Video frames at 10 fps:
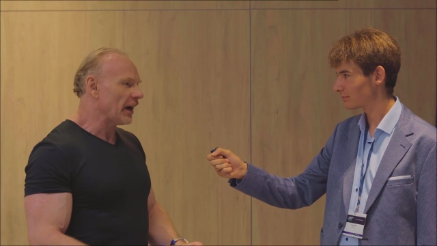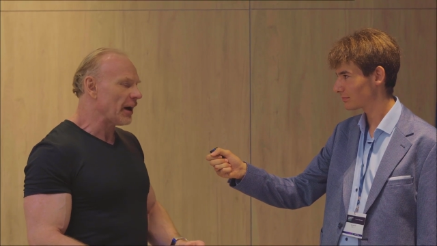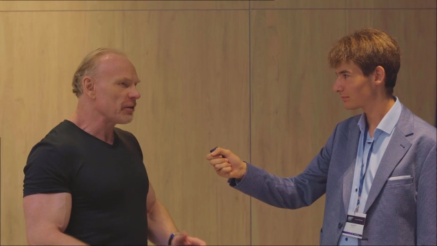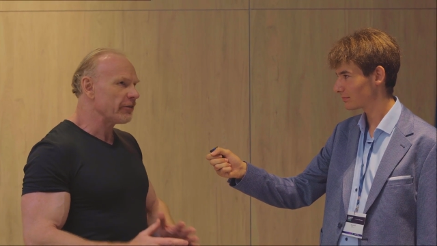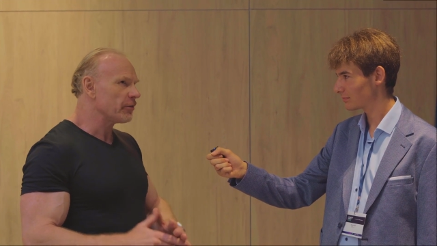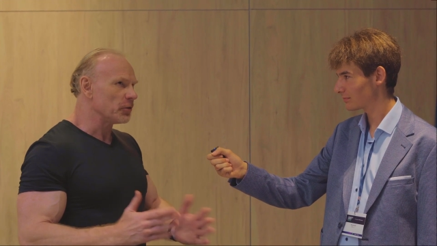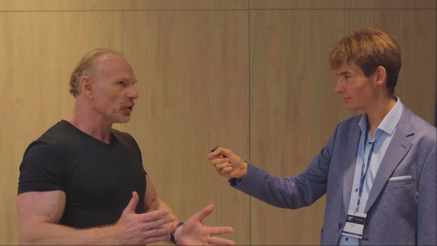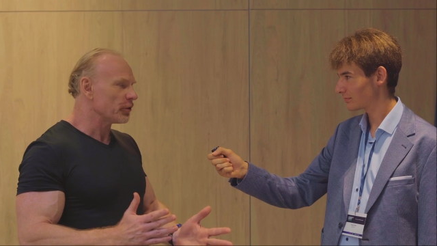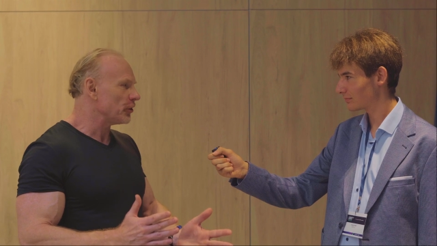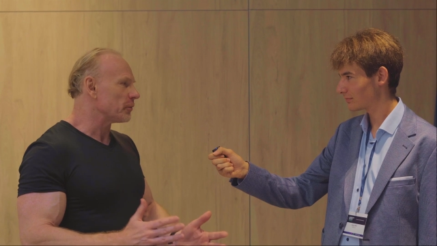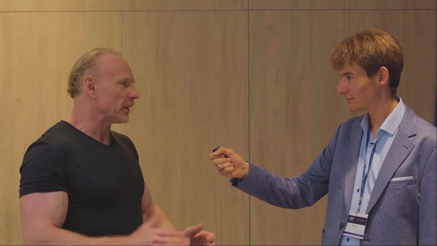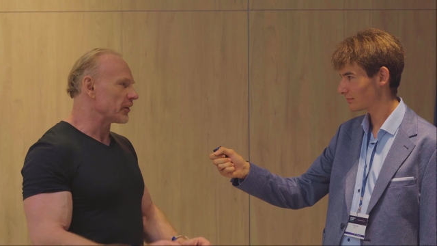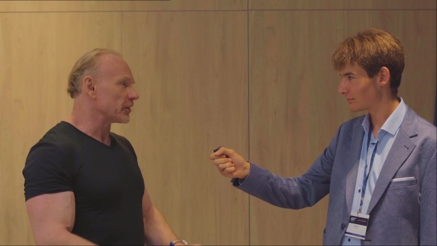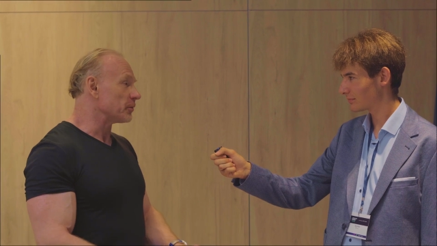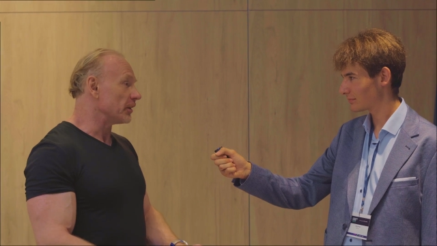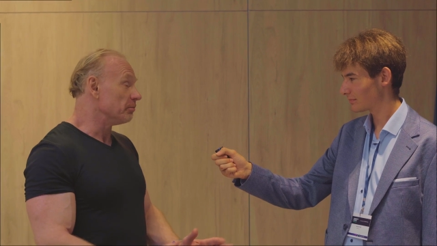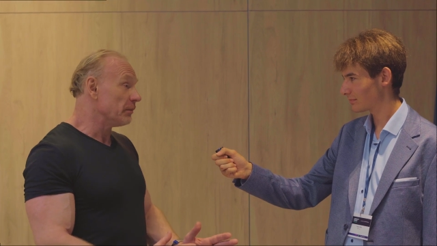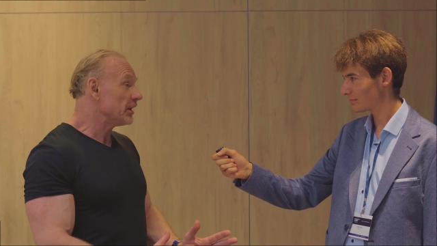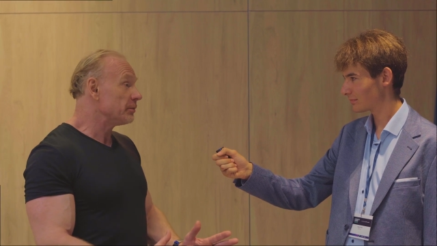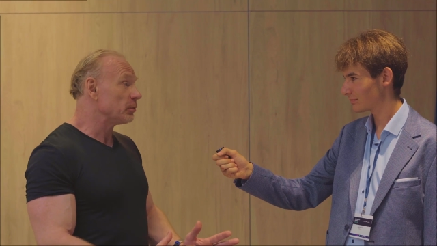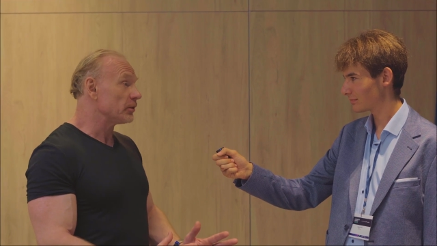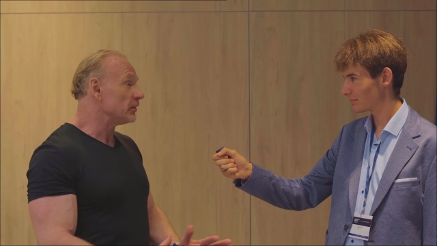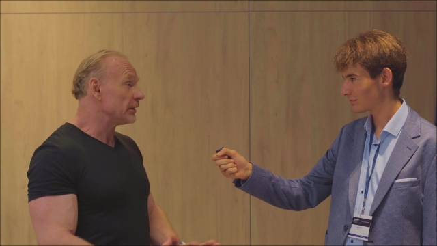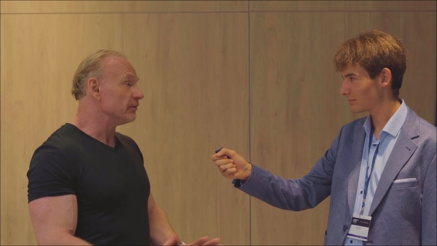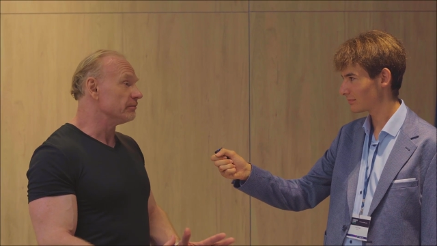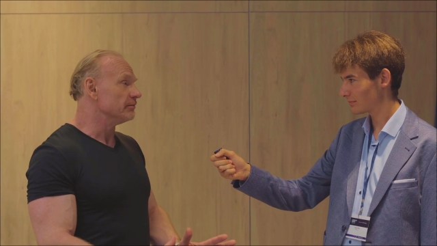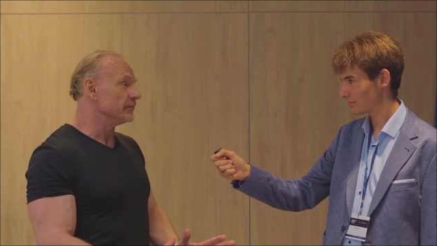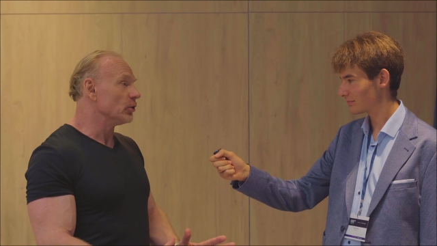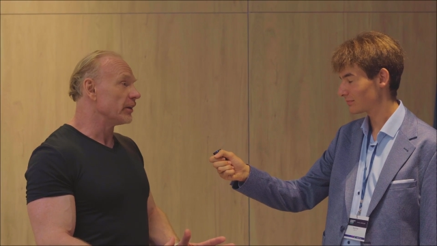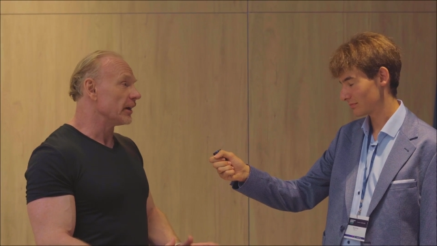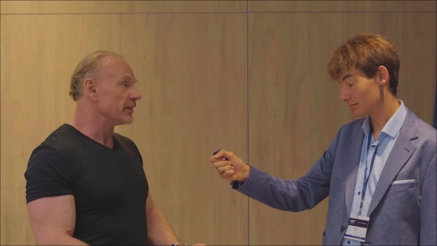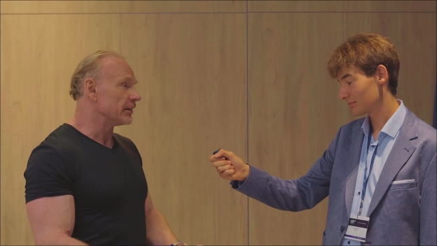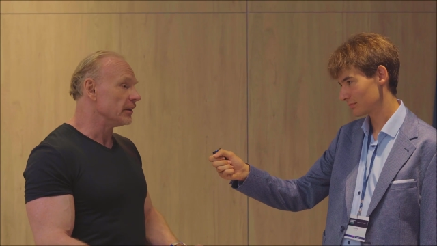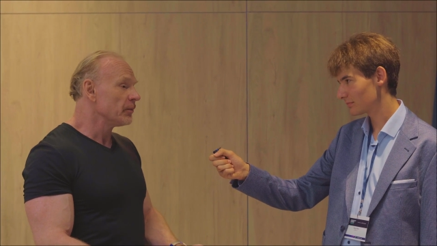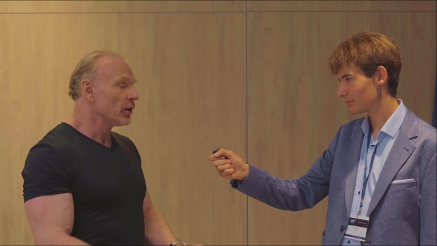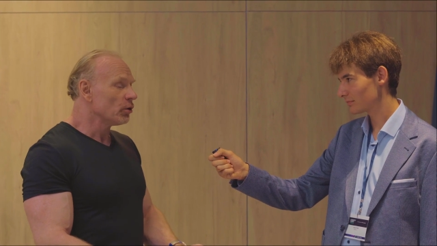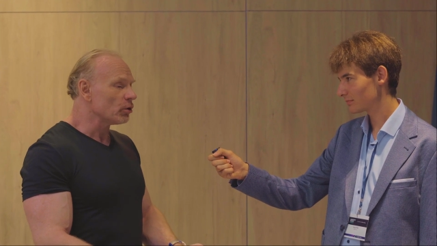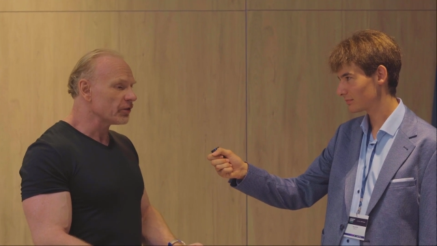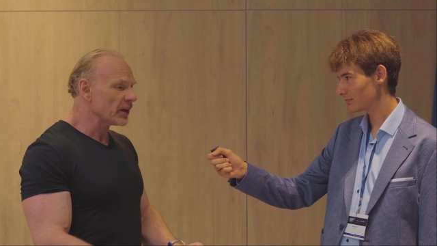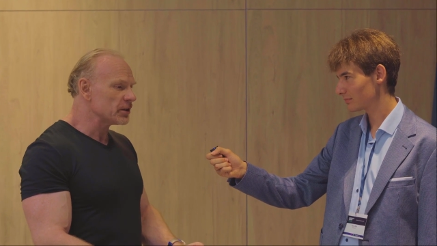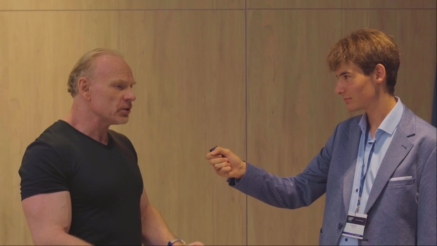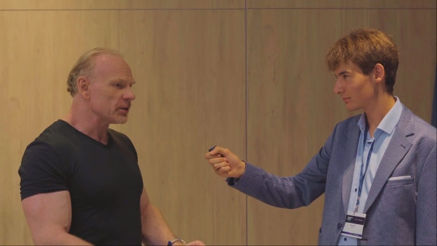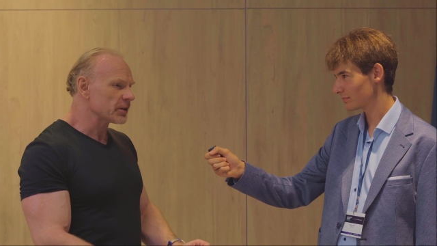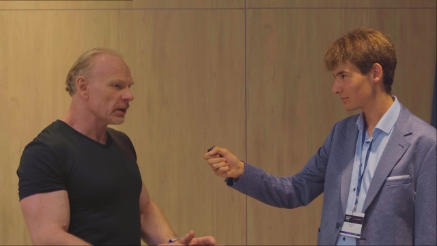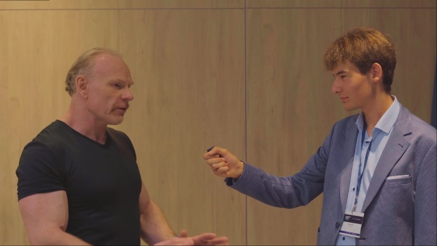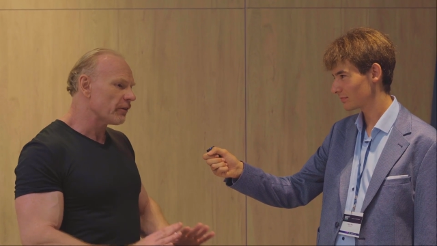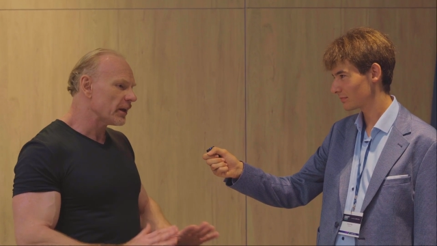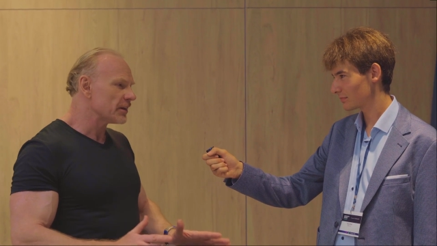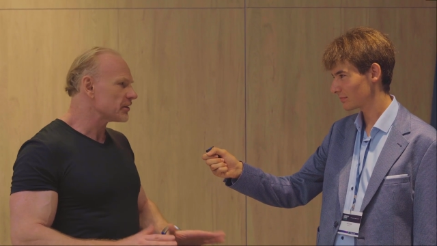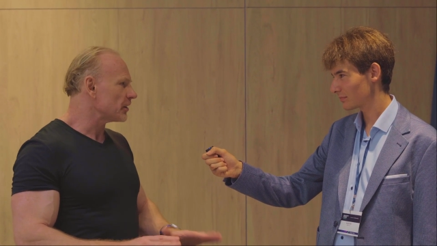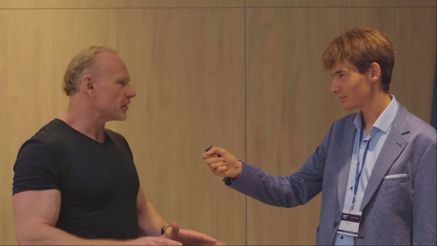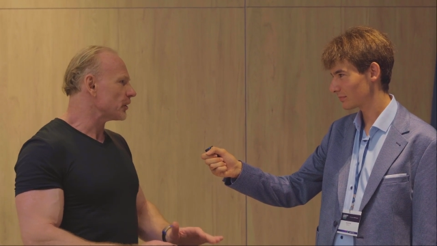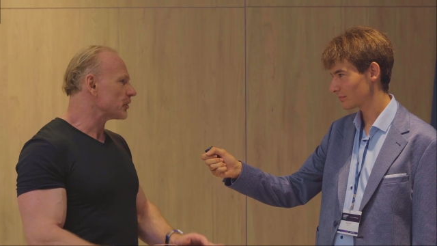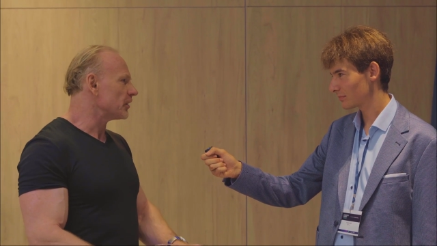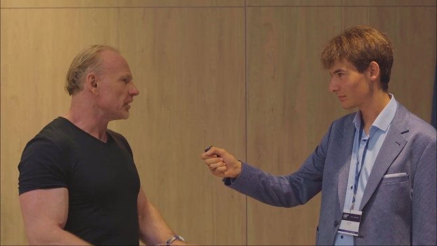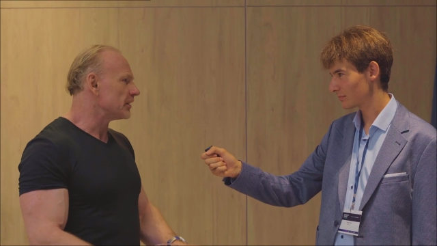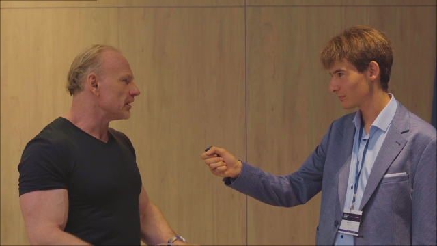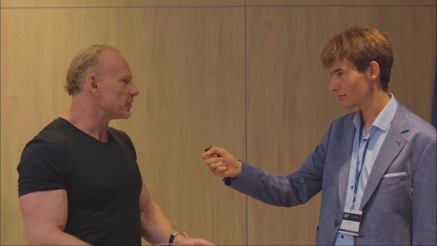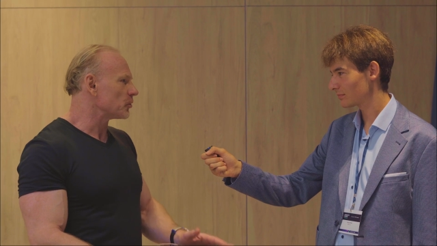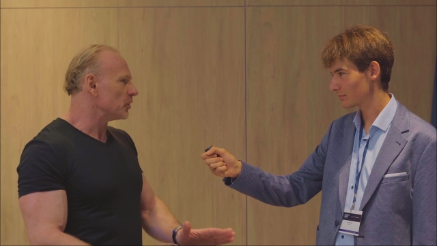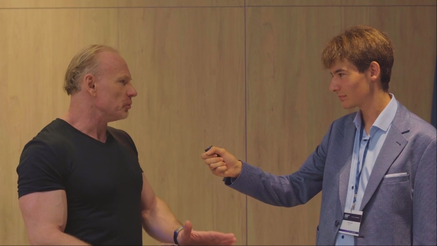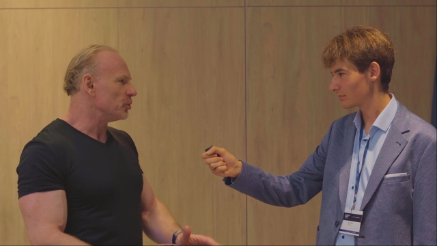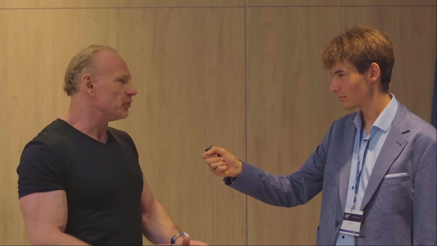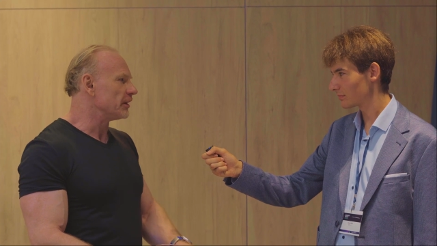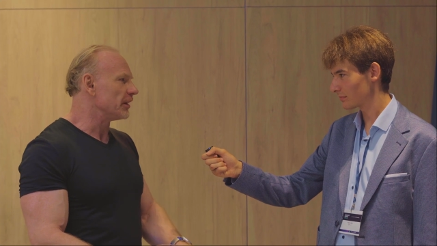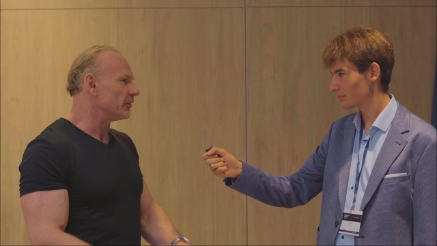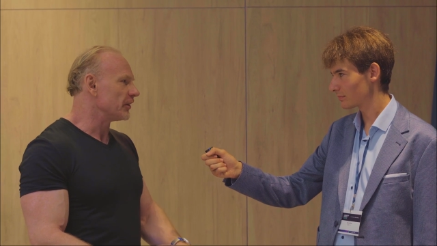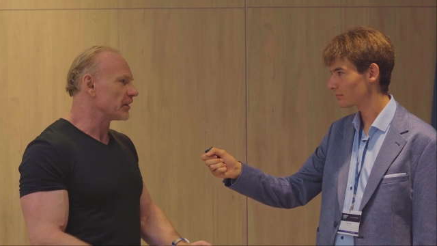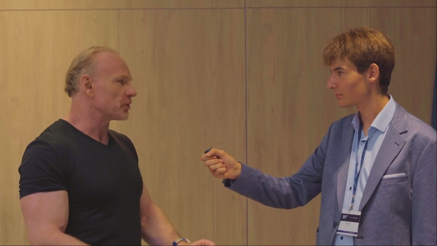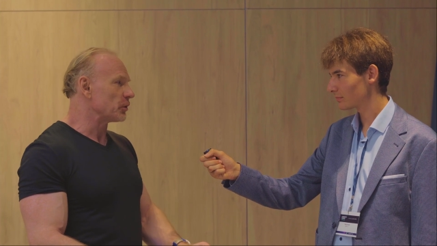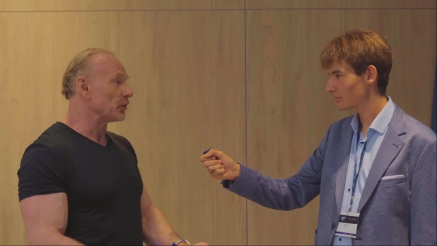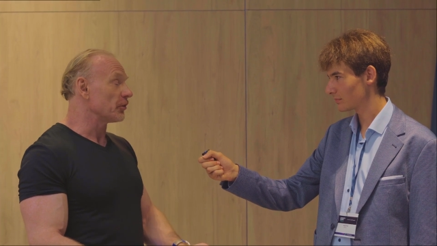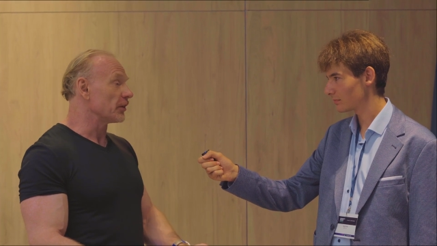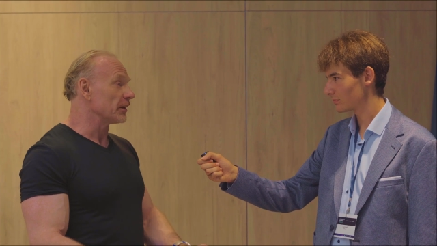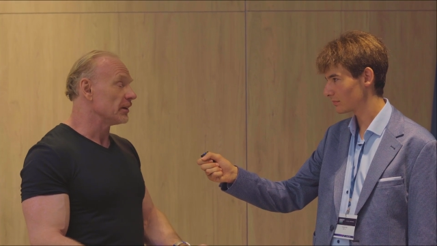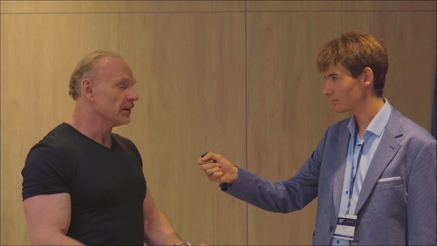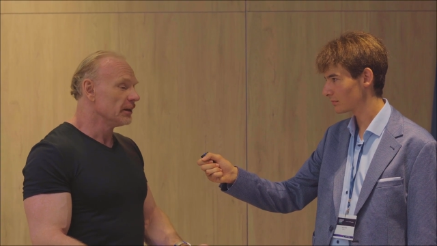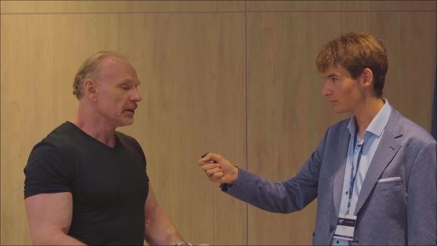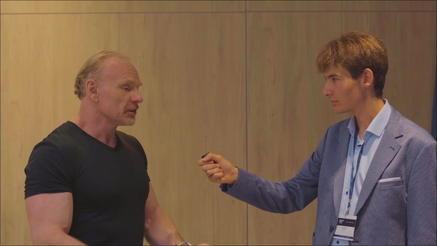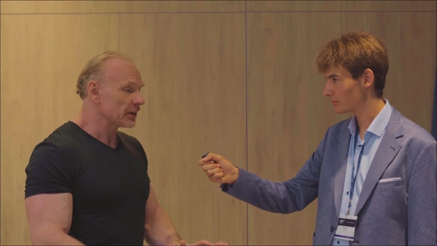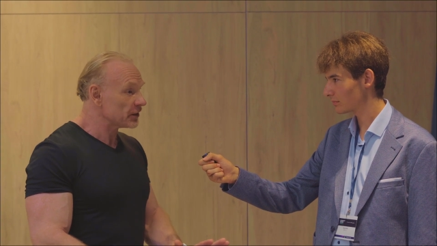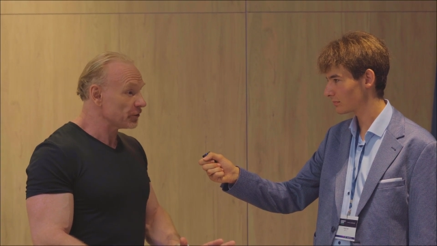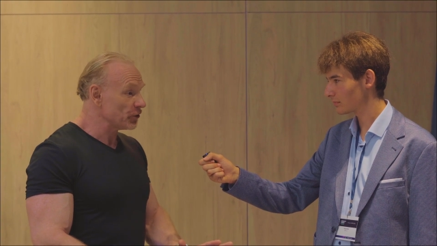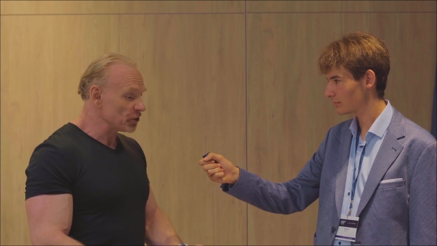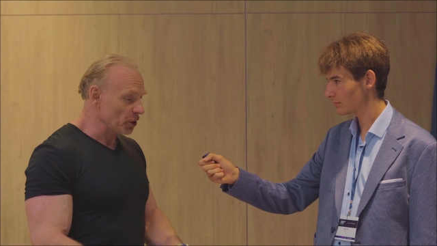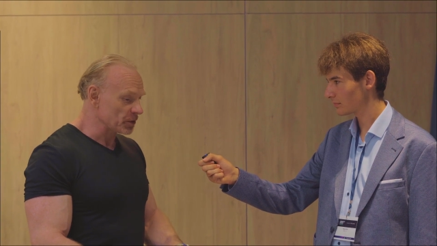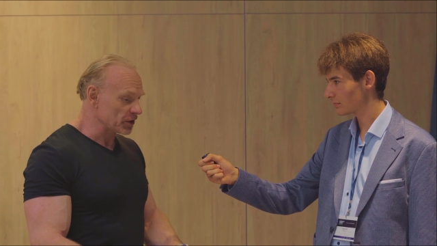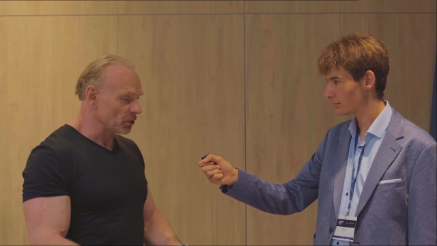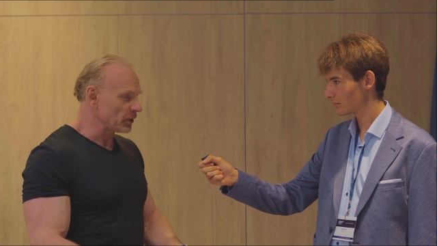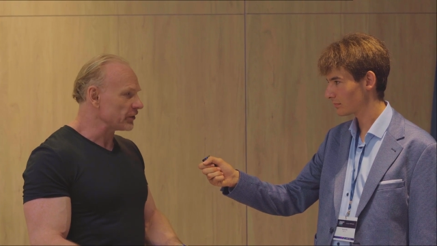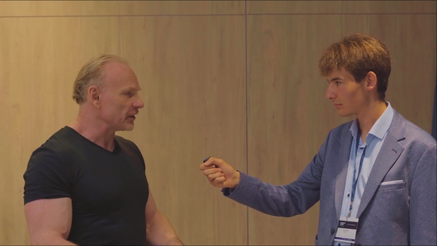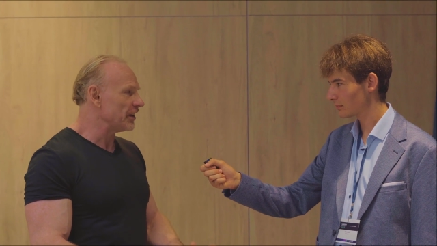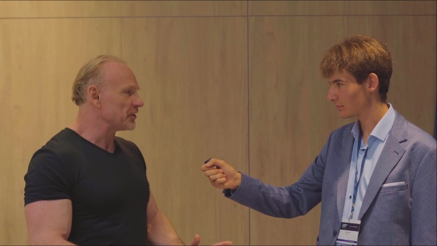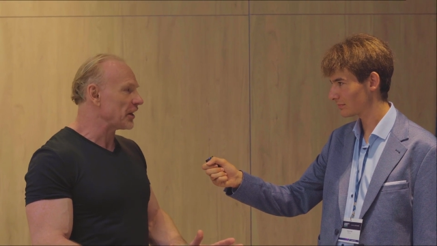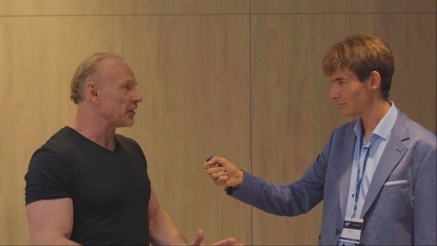Speaker 1: you know, how can everyone not have heard about this? But many people don't even know the idea. Or if they do, it's kind of a vague science fiction idea they saw in a movie. They don't think it's a real thing. So that's the first obstacle. We have to